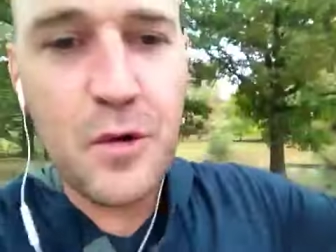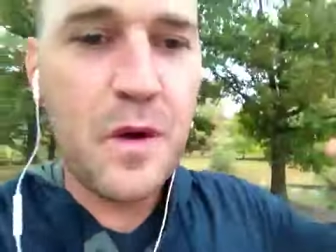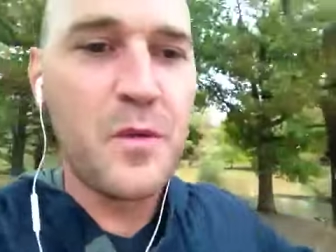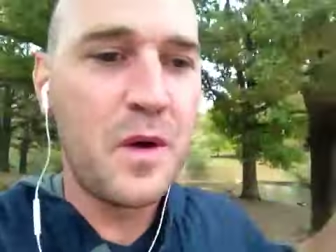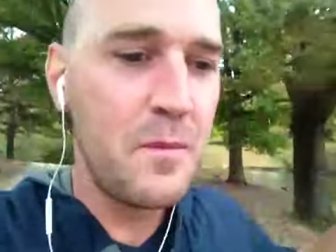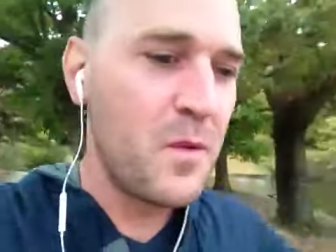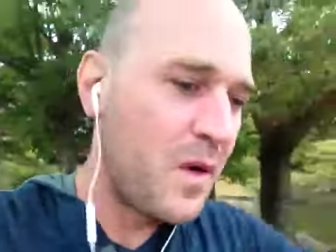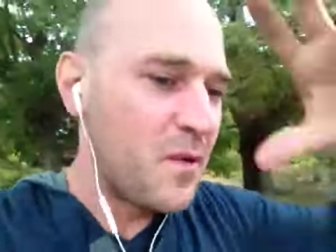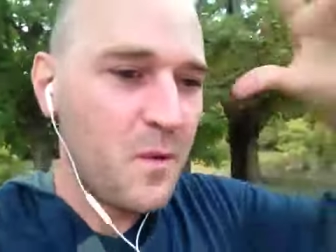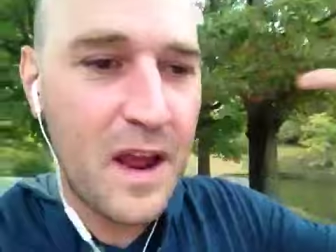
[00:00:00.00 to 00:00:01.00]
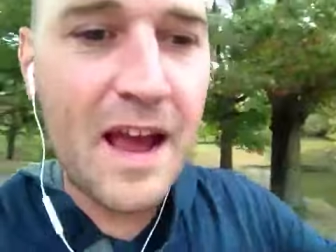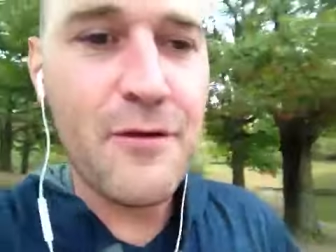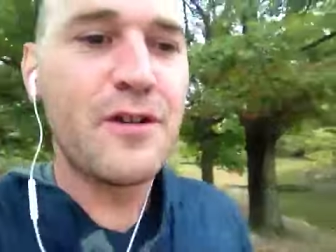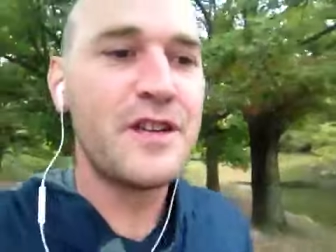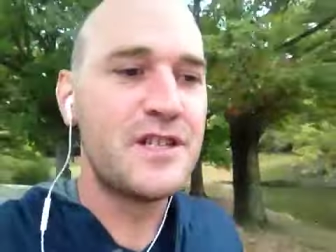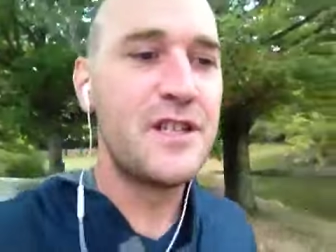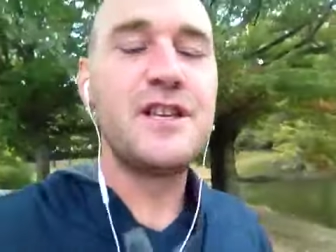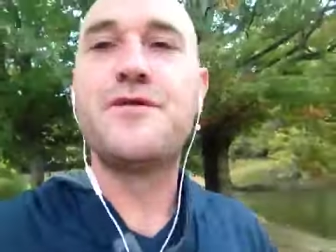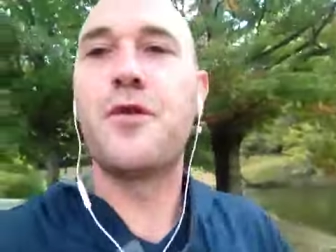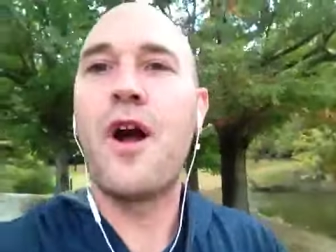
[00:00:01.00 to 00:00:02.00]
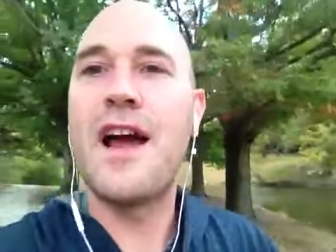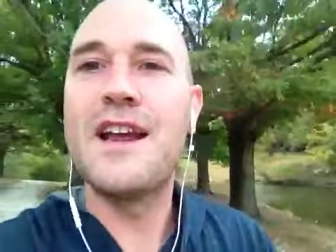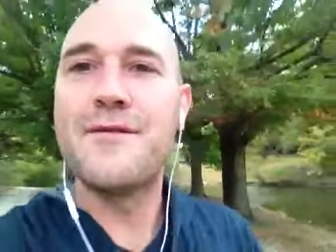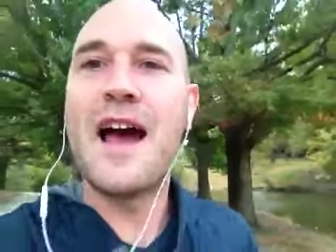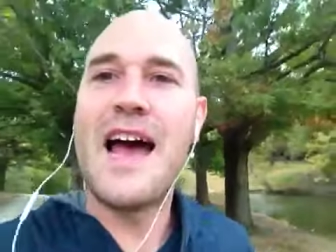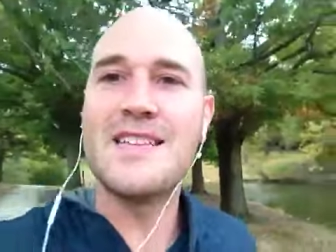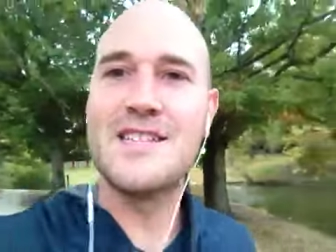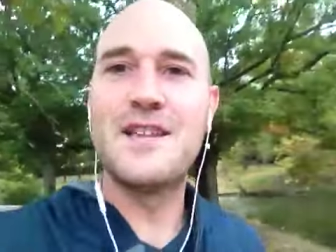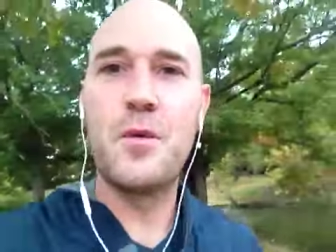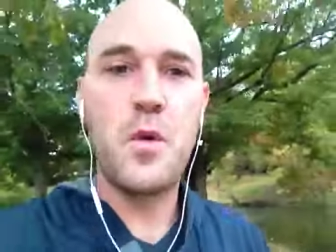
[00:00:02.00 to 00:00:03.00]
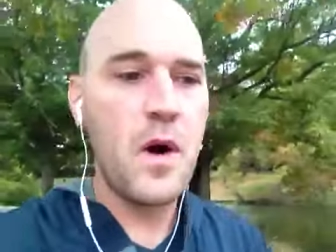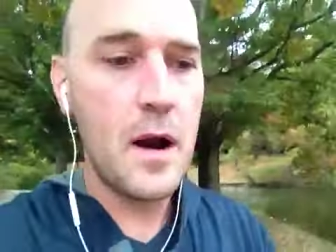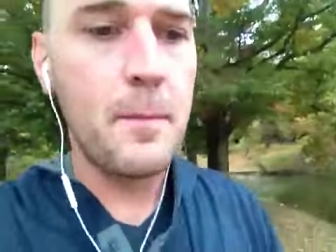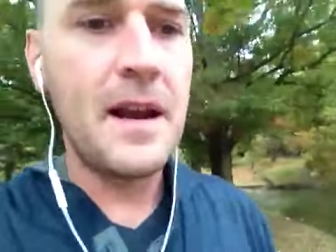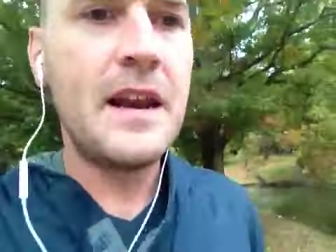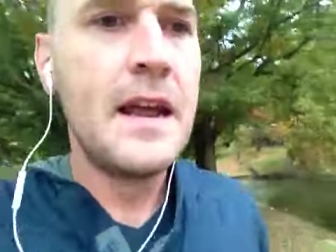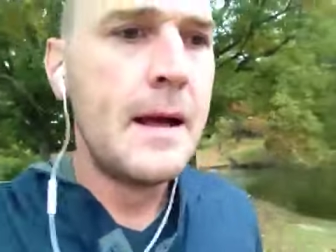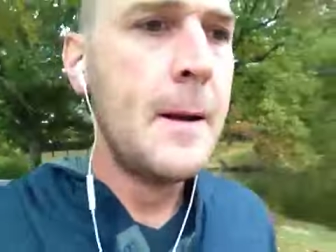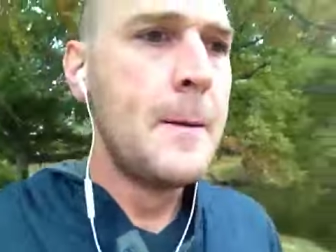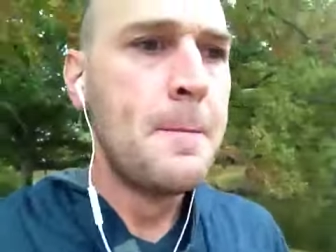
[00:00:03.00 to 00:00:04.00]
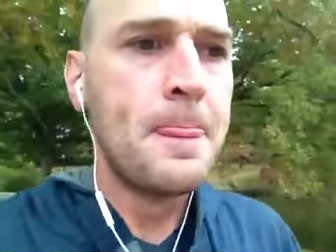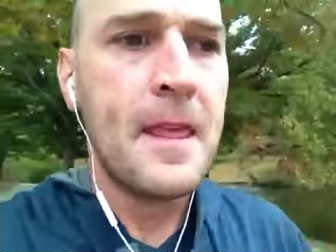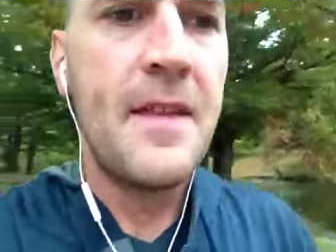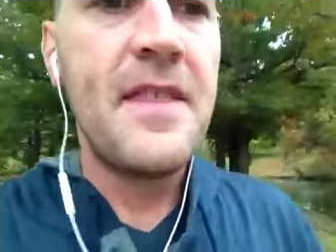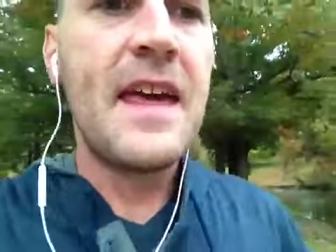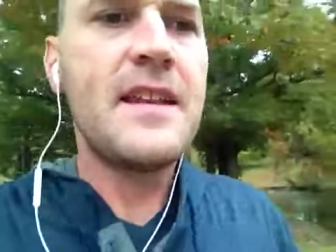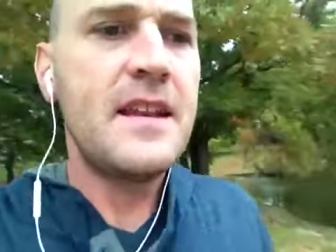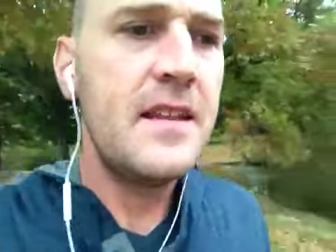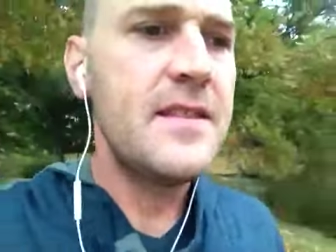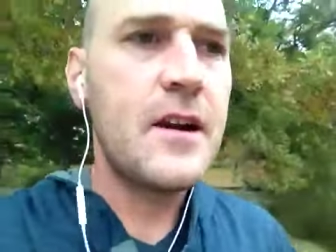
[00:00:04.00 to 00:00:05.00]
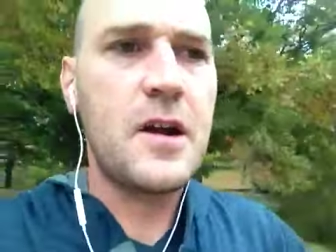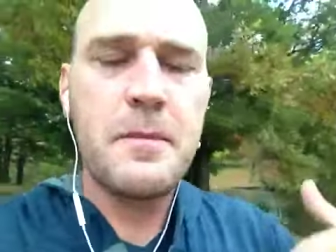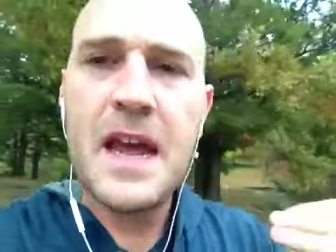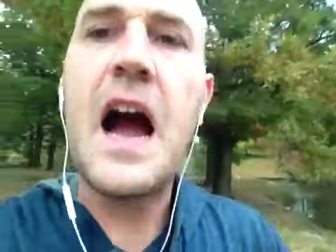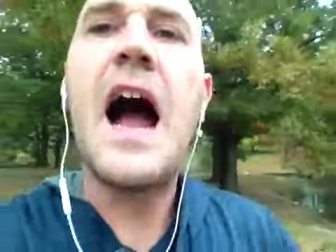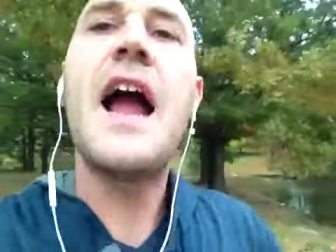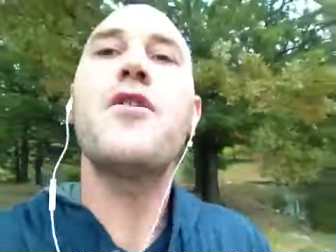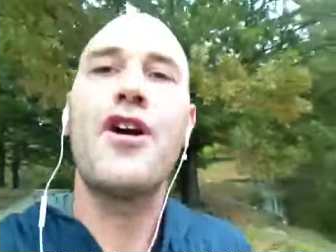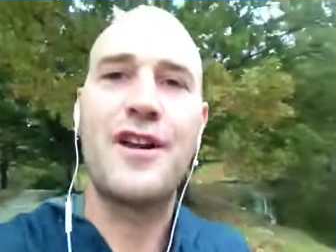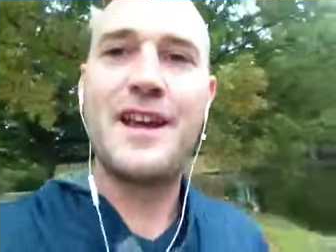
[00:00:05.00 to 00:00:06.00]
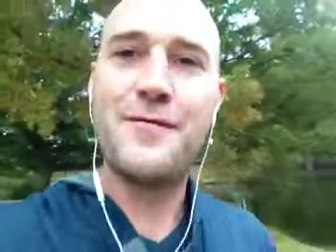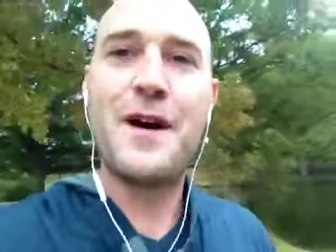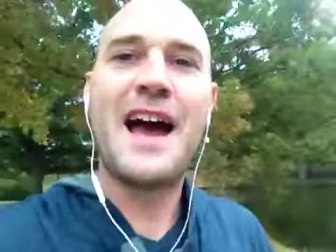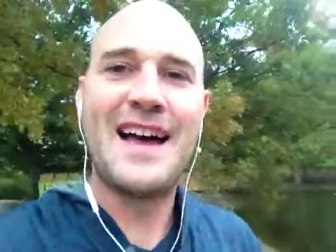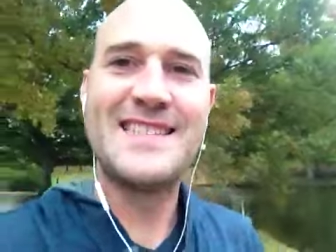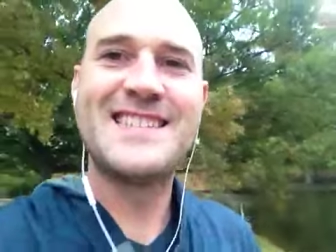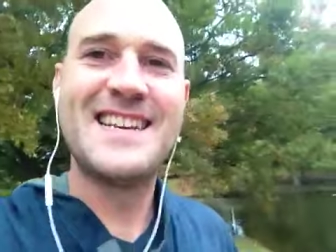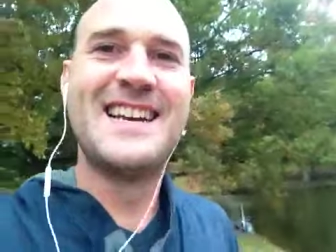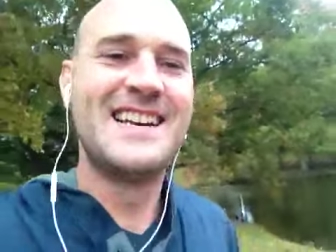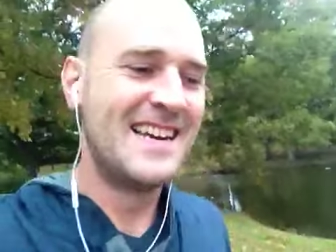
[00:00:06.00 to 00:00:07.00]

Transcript: you know, we, we, we, we have all these these variety of hats that we wear, but then there can be a hierarchy of hats.